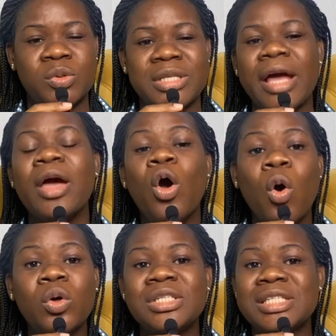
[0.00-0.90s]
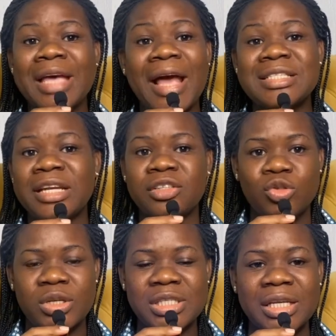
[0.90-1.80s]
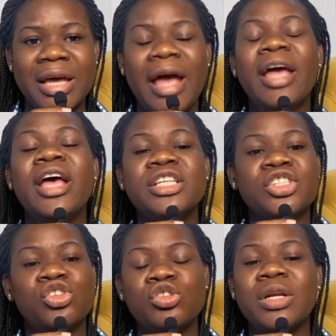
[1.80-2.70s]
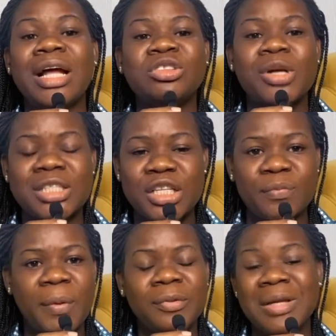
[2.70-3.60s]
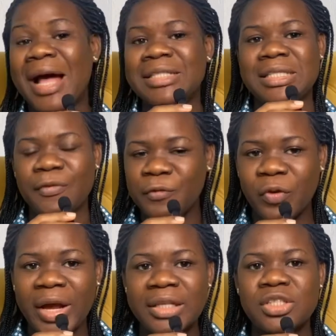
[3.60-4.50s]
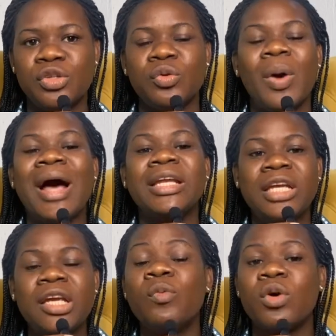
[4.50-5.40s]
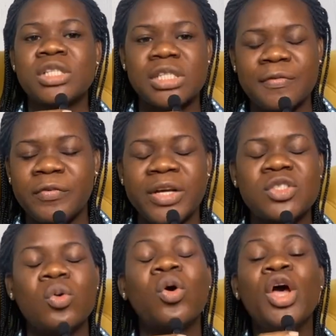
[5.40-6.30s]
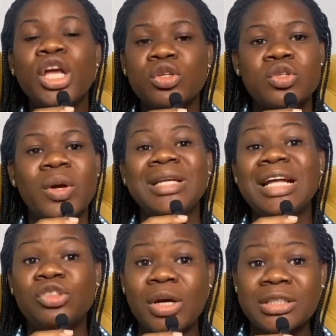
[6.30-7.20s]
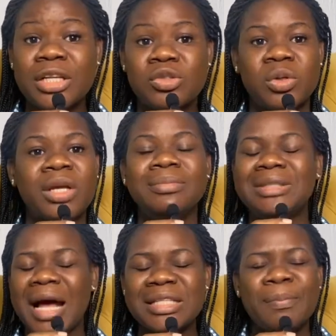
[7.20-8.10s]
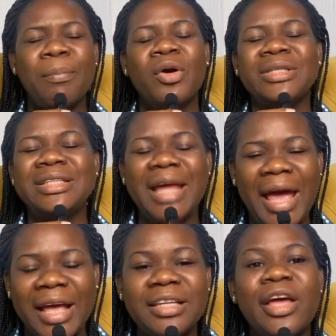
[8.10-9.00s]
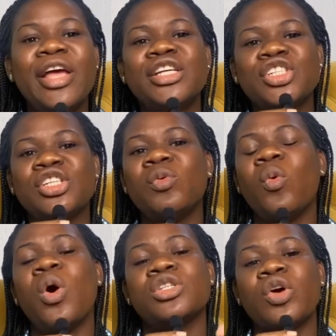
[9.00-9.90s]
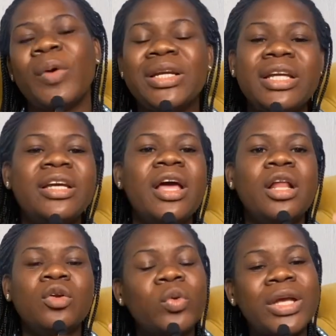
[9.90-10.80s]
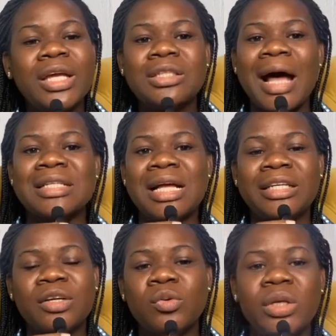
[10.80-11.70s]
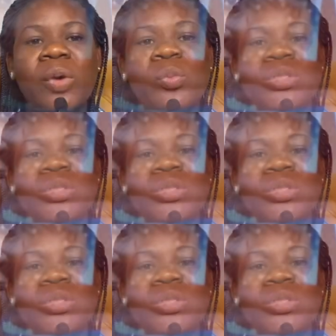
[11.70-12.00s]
was like, oh, this guy is an interesting guy. She's usually attracted to people that are different, you know, and he was different. So she was already attracted to him that, but then she was already looking at Adekunle